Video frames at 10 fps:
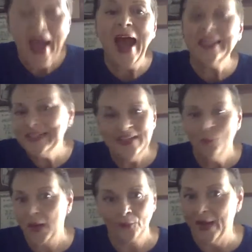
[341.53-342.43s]
I didn't
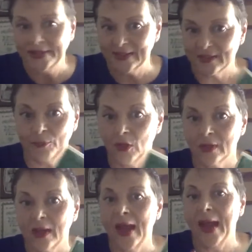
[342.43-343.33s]
even want to write this
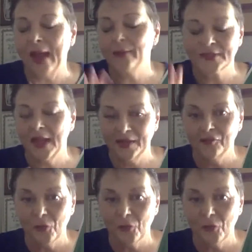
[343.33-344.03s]
book. I was kind